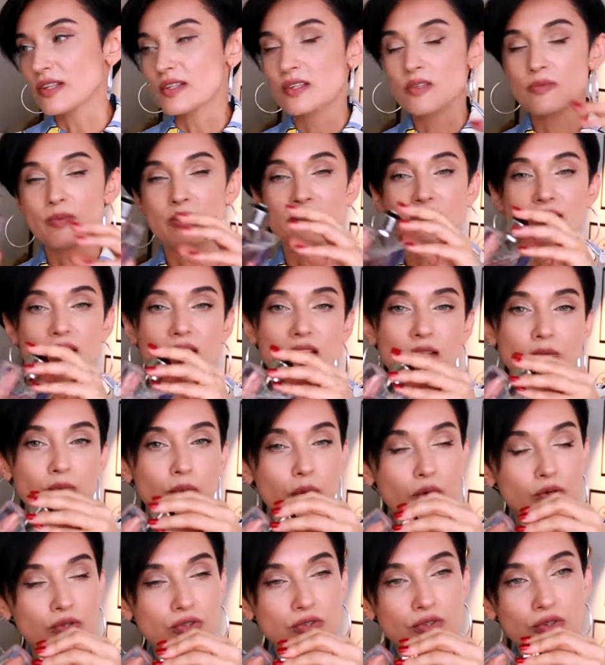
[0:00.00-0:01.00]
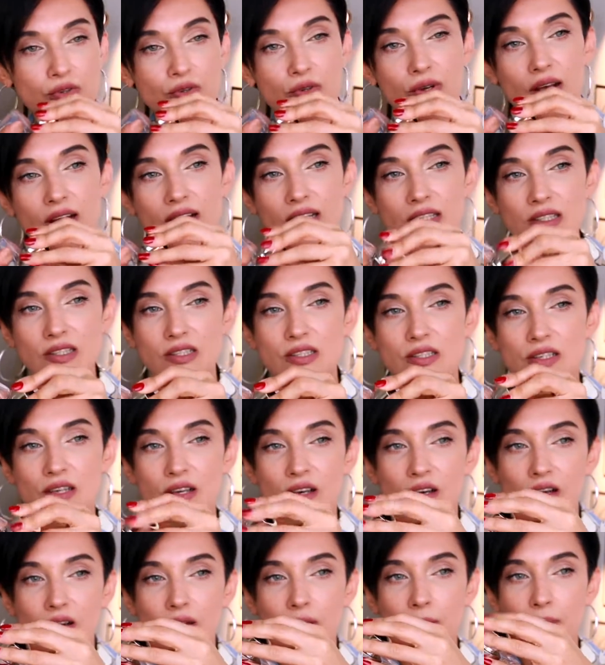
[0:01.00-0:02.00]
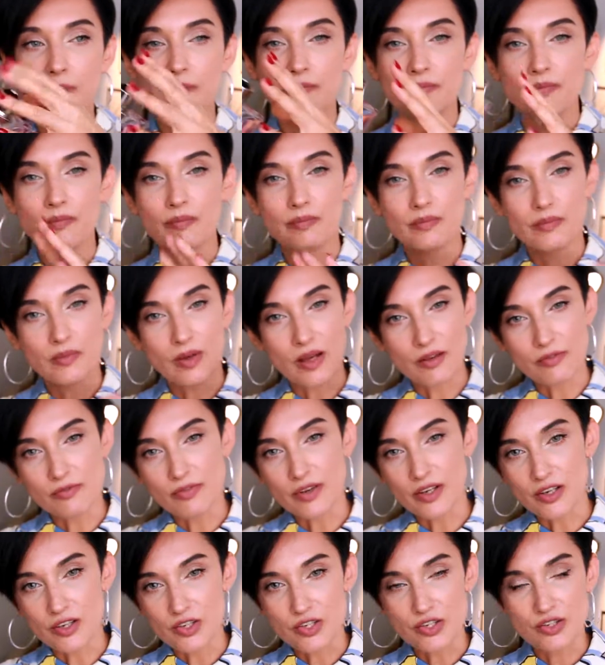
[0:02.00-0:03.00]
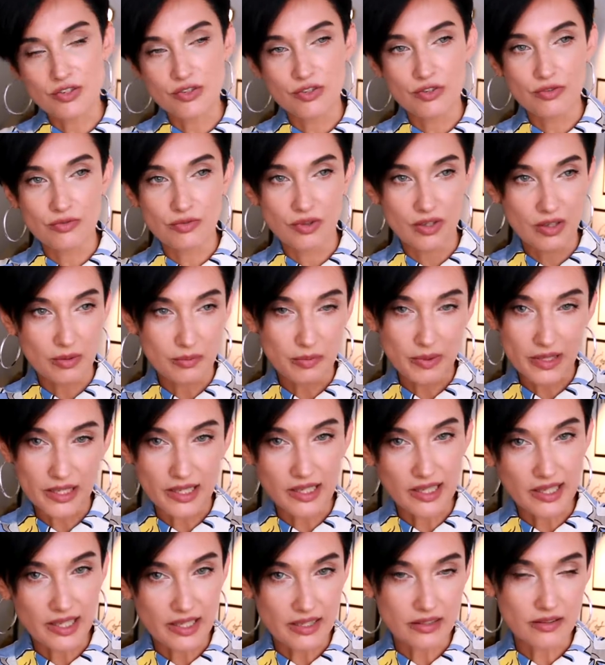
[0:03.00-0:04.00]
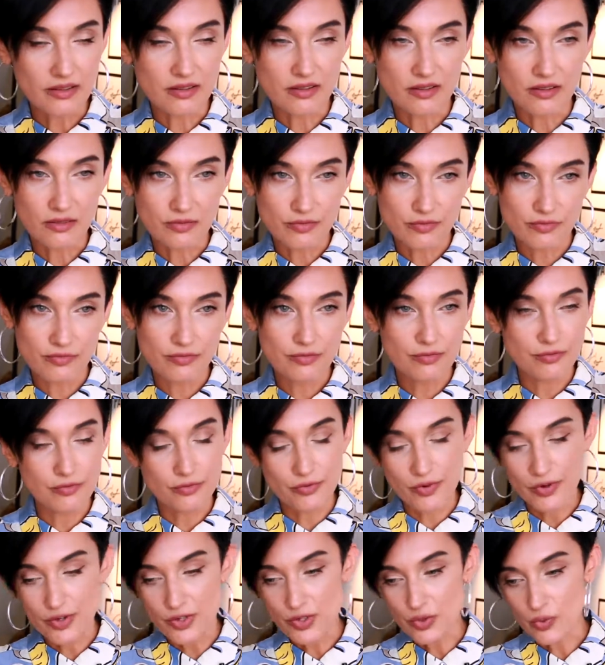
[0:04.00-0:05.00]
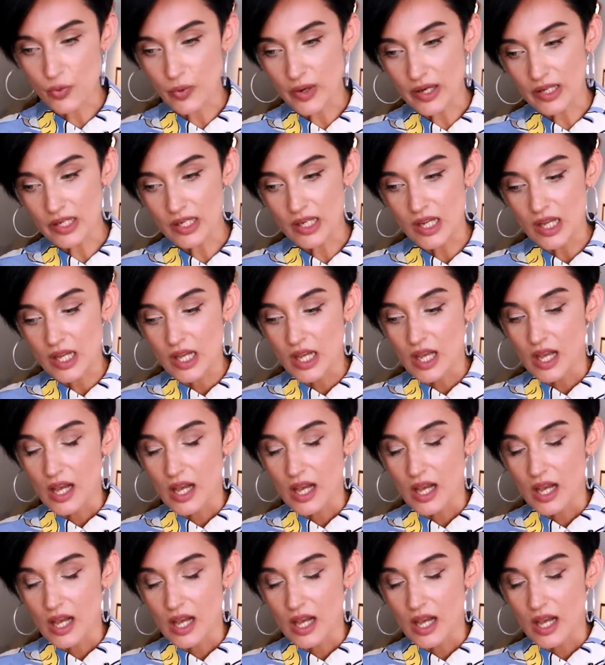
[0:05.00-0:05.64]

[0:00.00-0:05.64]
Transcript: This is my second bottle, and I finished completely the first one.